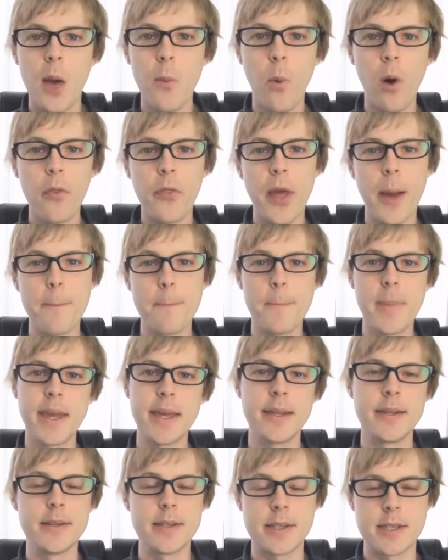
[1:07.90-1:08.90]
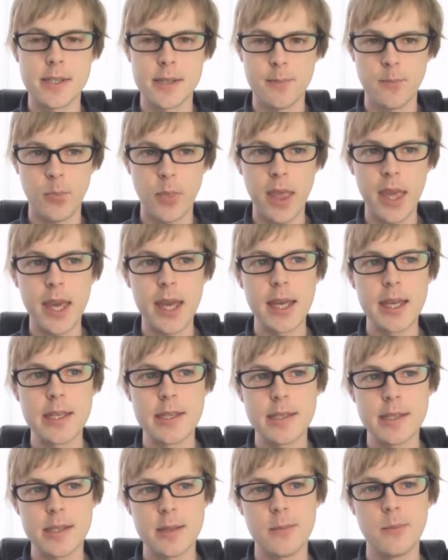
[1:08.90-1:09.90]
And what that means
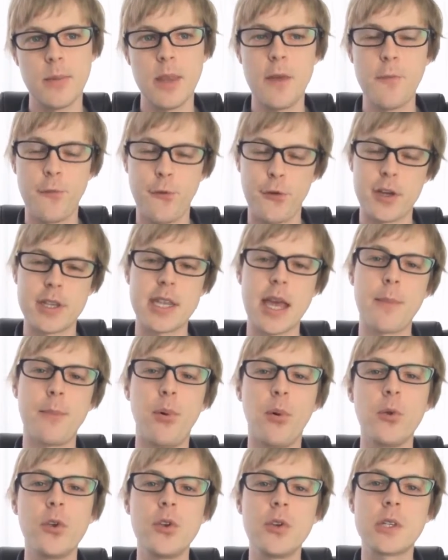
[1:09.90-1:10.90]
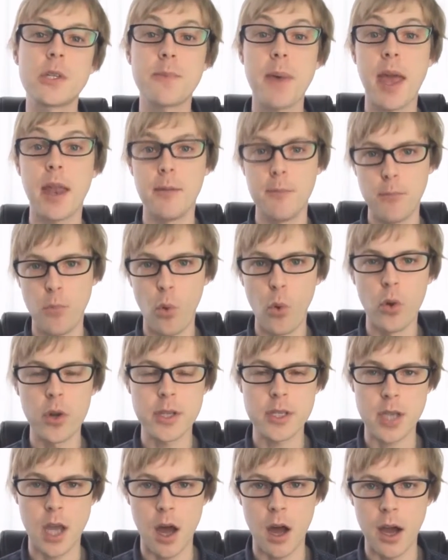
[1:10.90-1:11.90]
is, if for example you spend
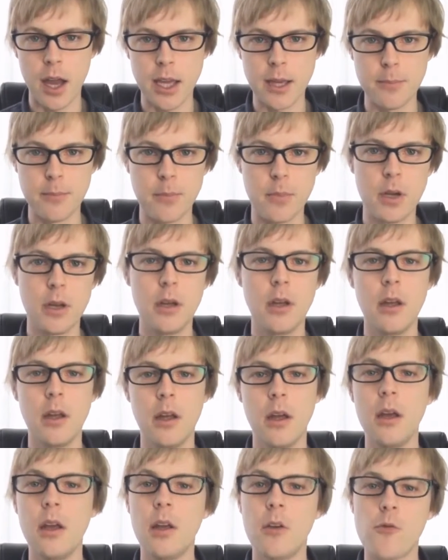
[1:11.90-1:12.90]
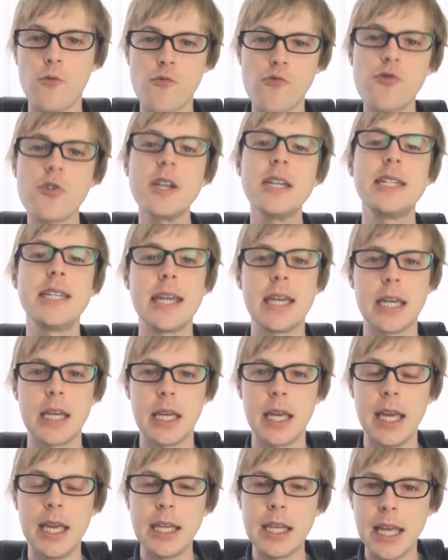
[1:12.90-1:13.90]
more time reading
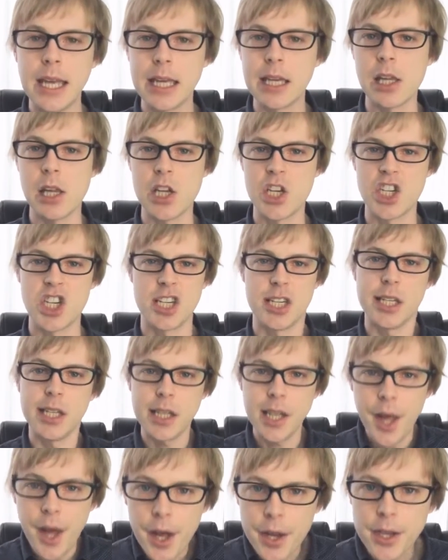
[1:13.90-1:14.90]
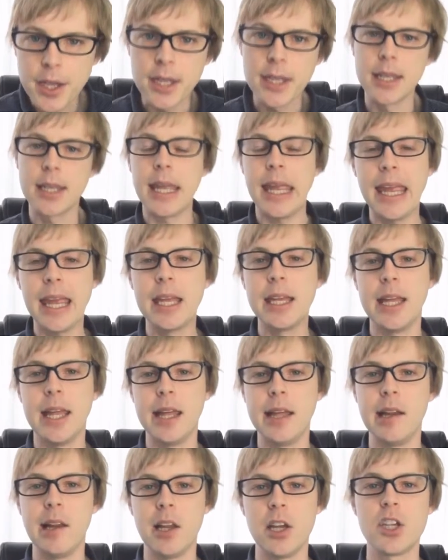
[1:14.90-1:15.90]
in English and learning in
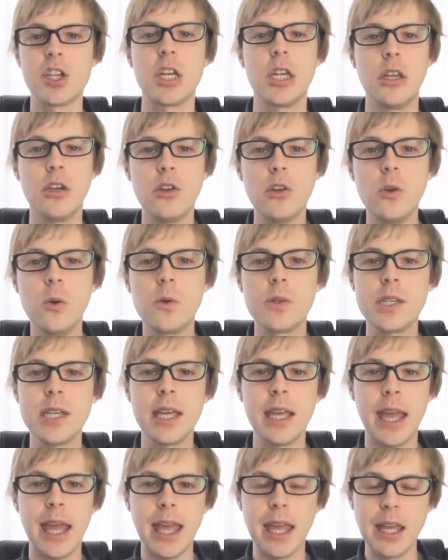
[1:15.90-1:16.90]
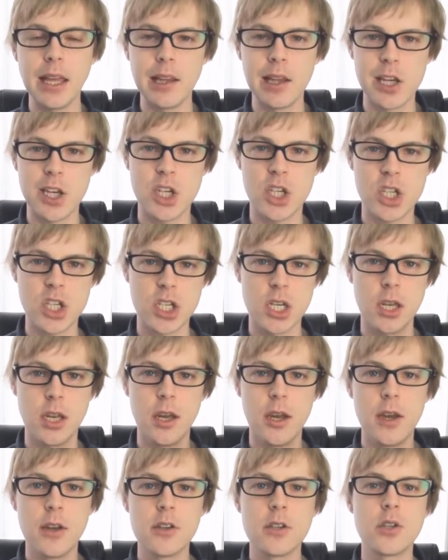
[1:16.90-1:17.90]
English and using English
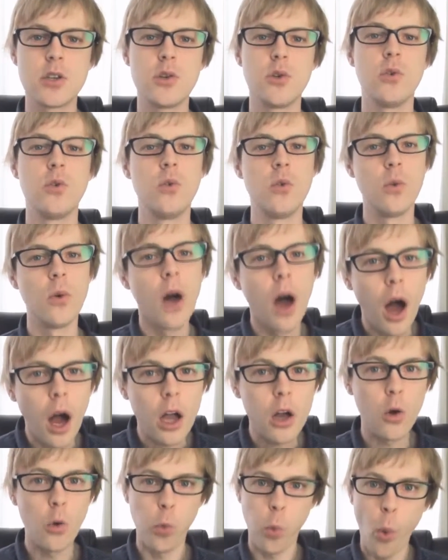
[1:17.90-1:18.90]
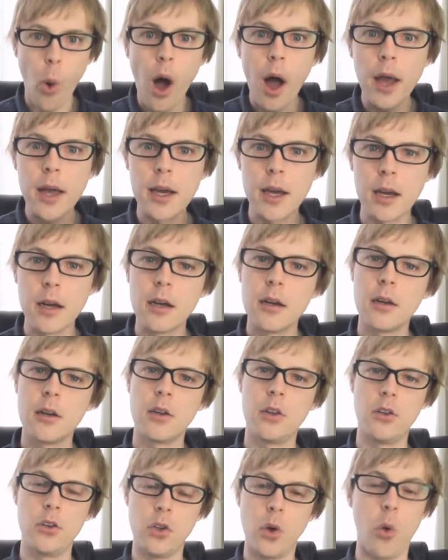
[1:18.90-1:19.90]
to acquire
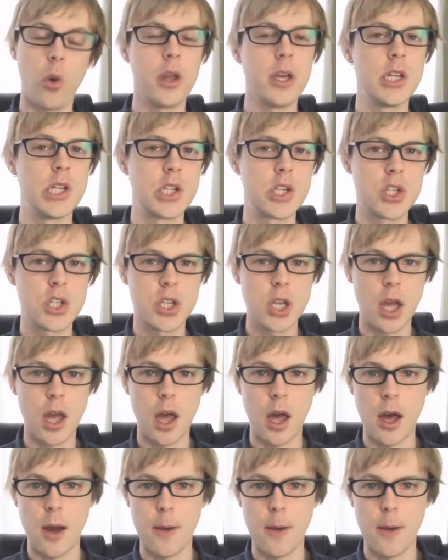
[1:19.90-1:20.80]
knowledge,